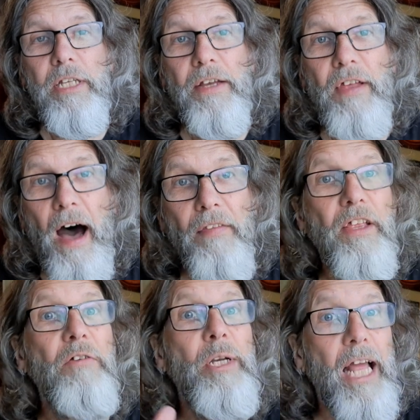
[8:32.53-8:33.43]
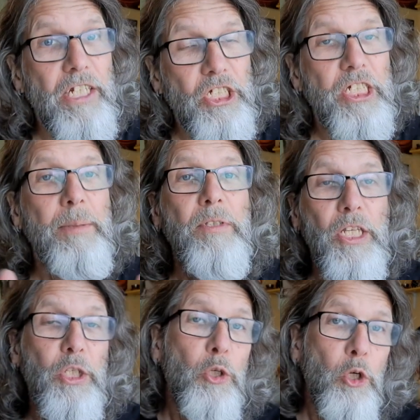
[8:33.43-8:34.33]
there's other relationships
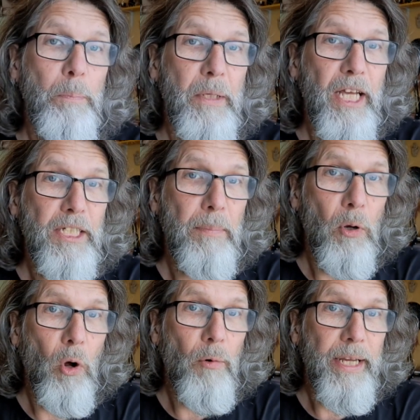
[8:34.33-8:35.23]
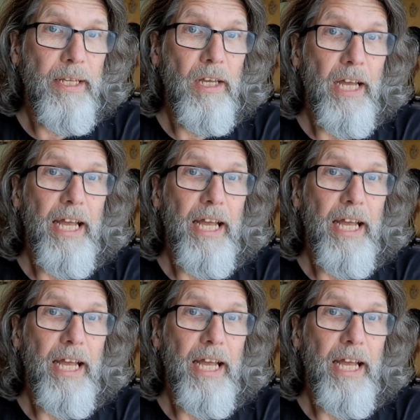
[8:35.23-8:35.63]
that you could be exploring